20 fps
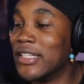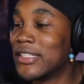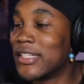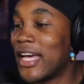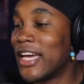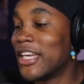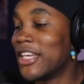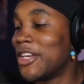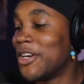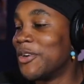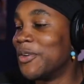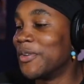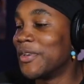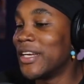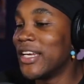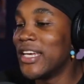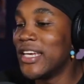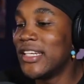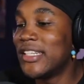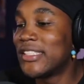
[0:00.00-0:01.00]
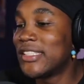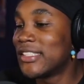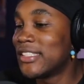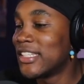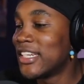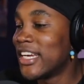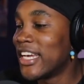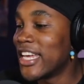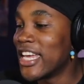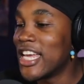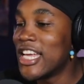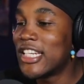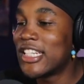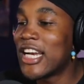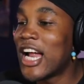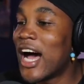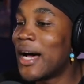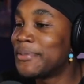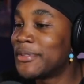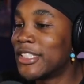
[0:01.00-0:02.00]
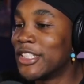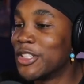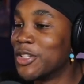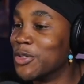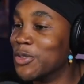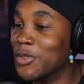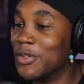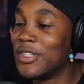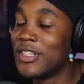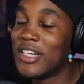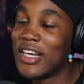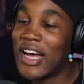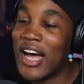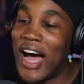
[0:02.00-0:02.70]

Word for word: It's like, yo, each each obstacle,